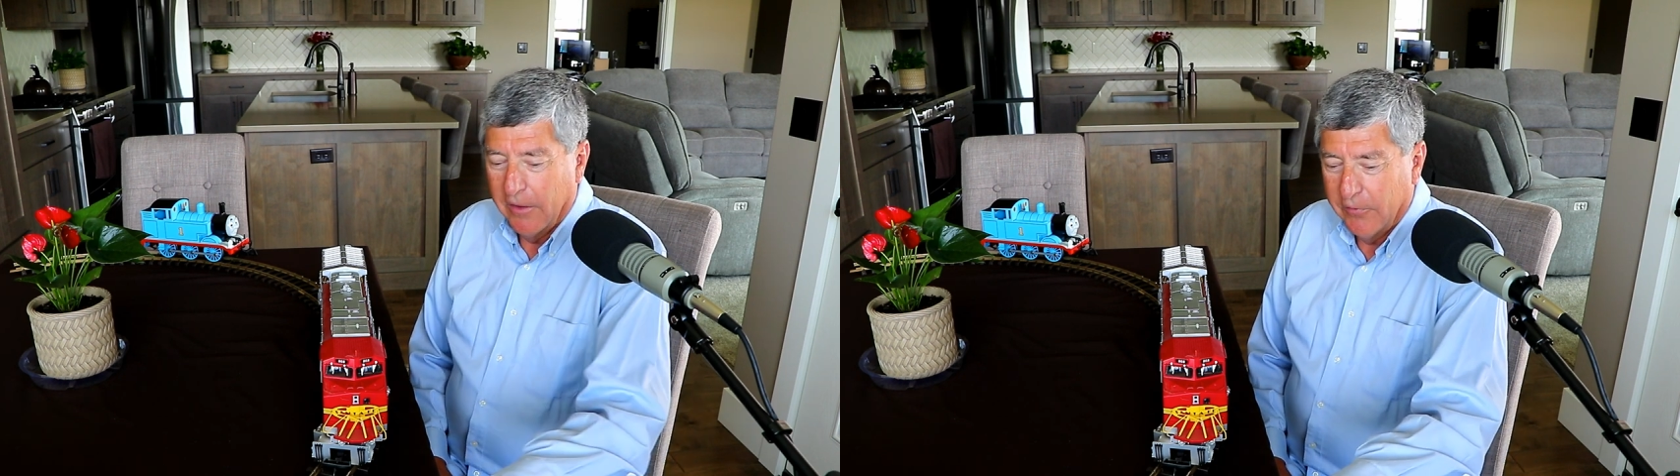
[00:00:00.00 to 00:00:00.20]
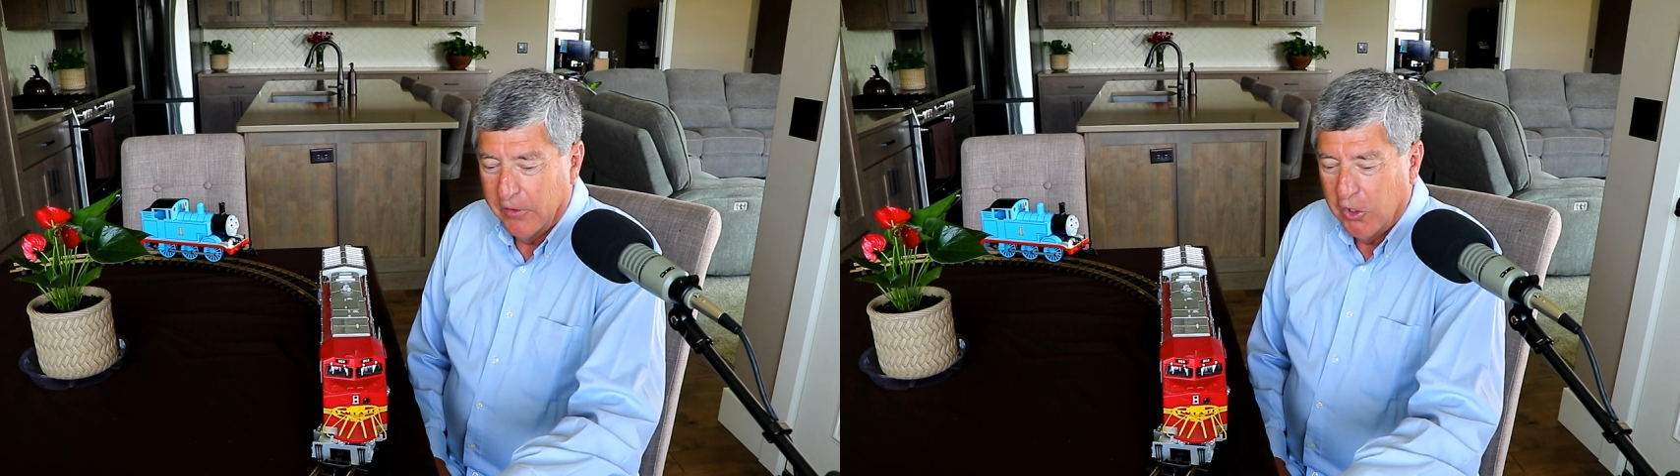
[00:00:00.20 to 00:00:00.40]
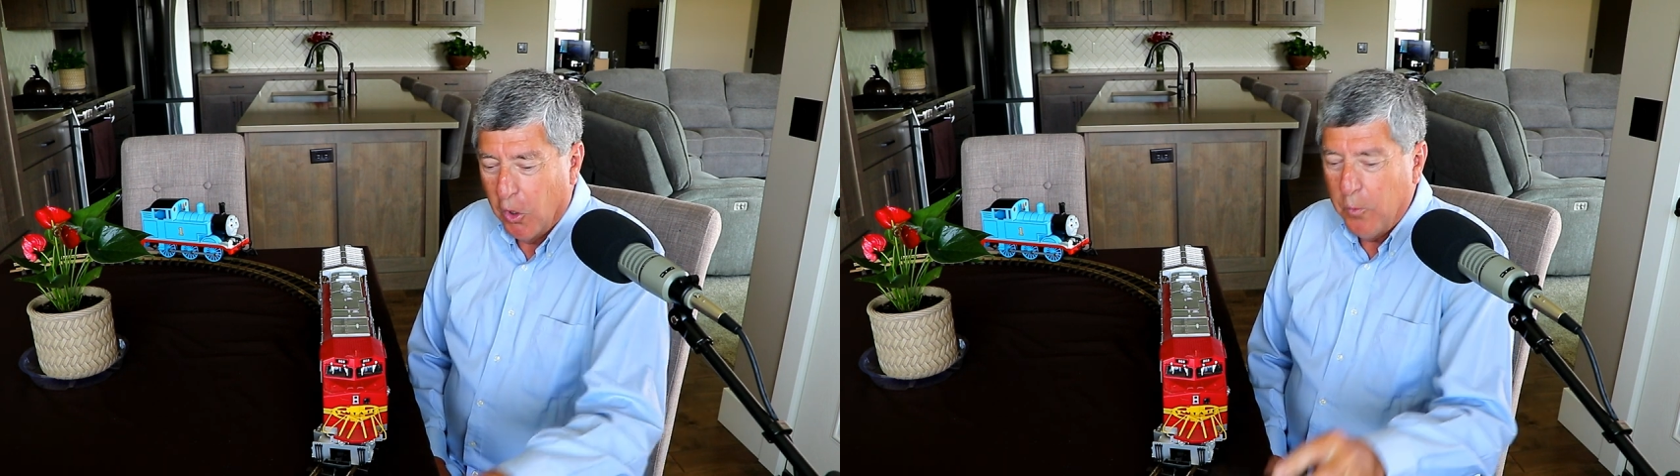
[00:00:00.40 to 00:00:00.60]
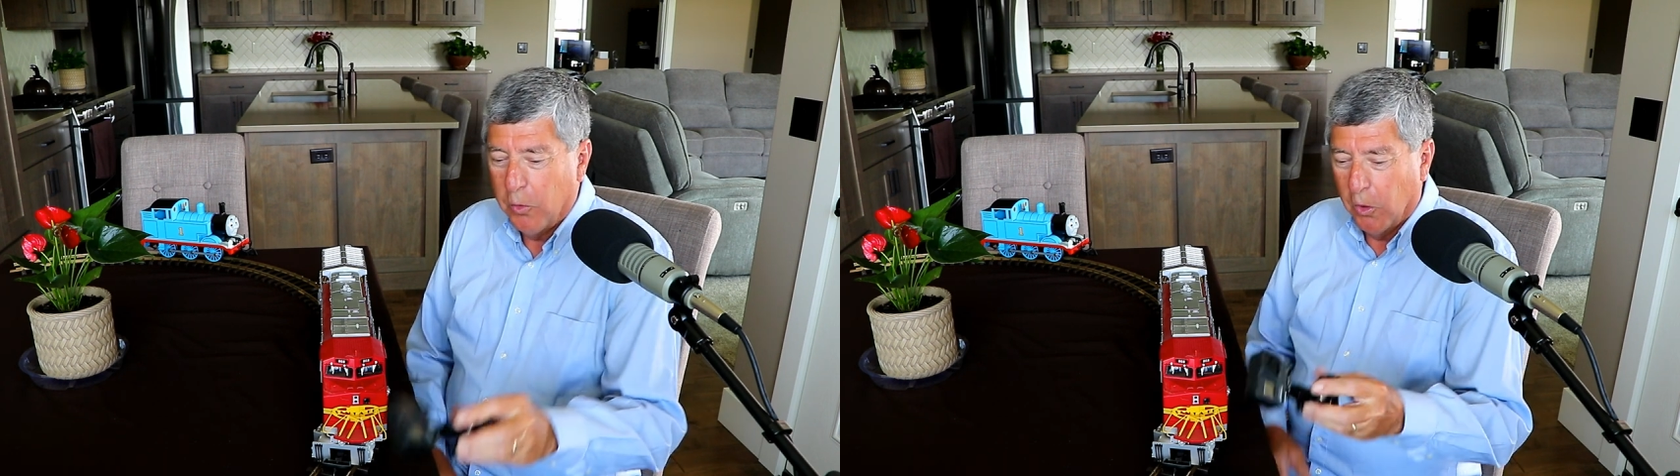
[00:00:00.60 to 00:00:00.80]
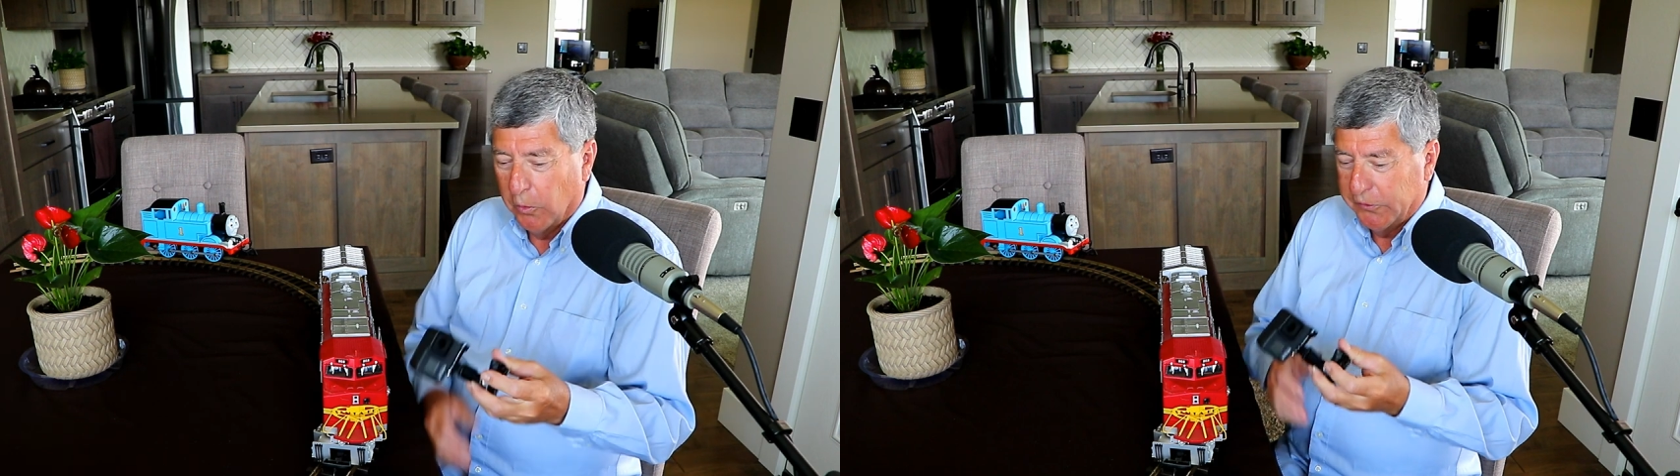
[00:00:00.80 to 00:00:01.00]
Uh, the
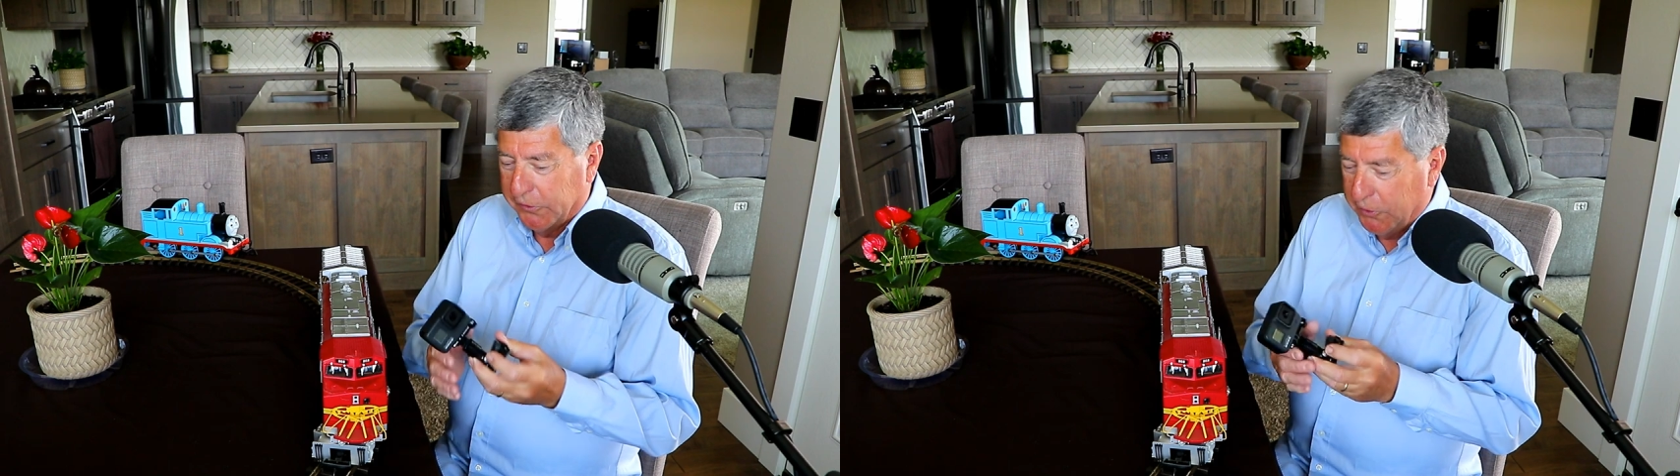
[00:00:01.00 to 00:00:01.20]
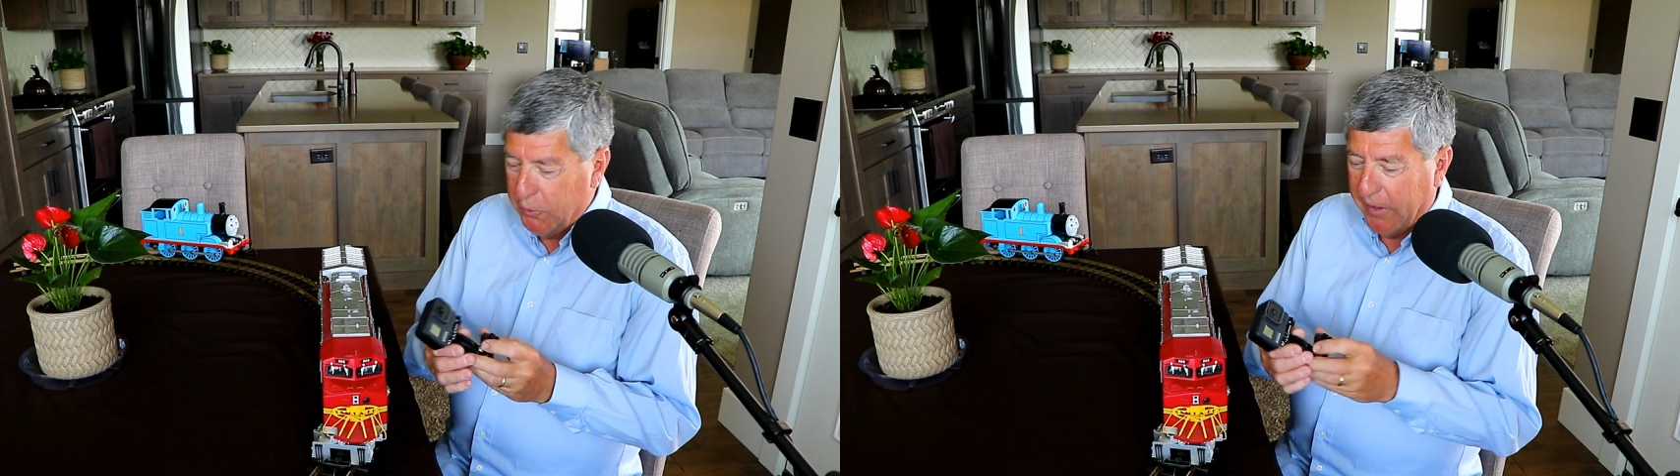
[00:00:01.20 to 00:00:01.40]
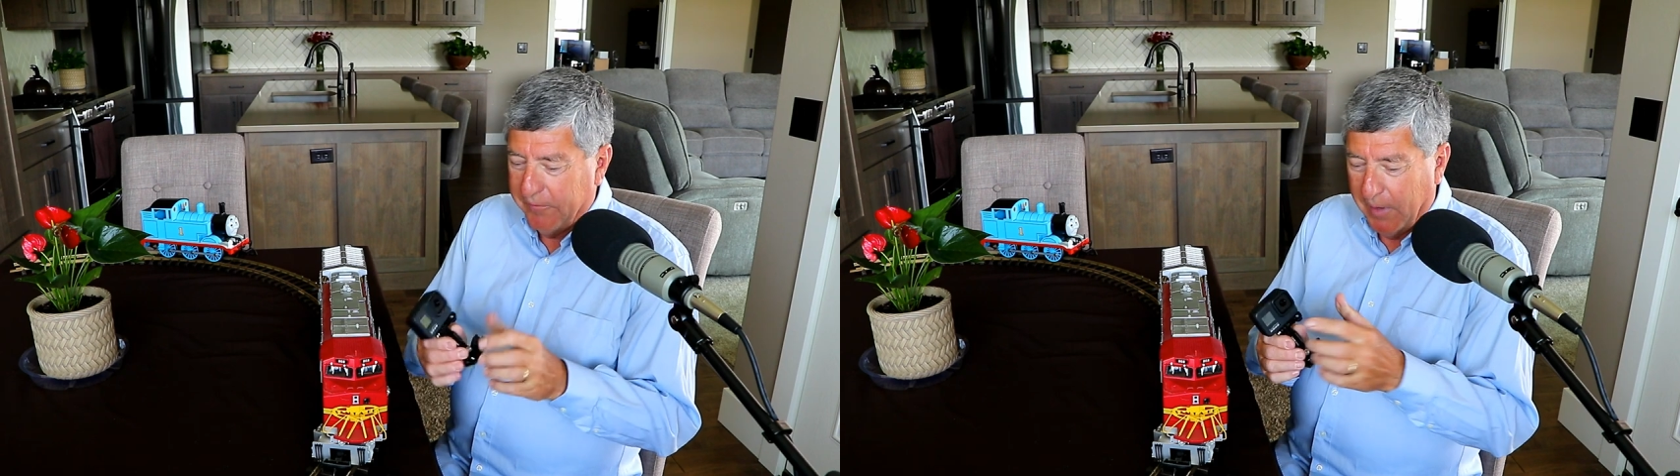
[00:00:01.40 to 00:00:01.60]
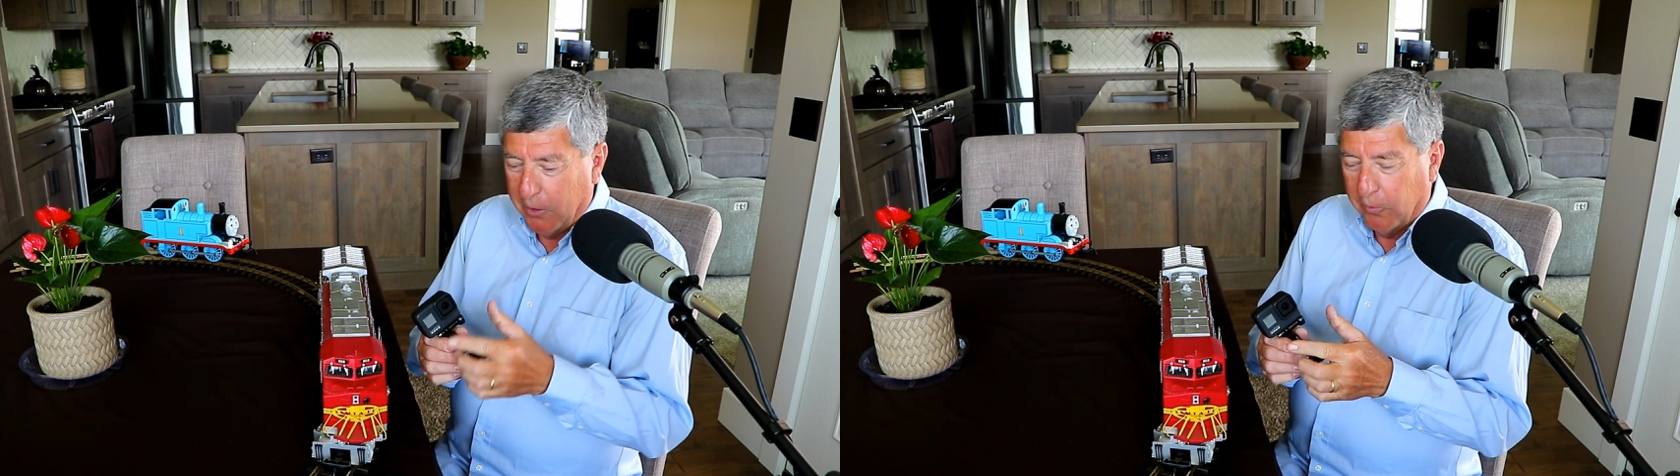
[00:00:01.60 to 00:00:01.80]
GoPros do have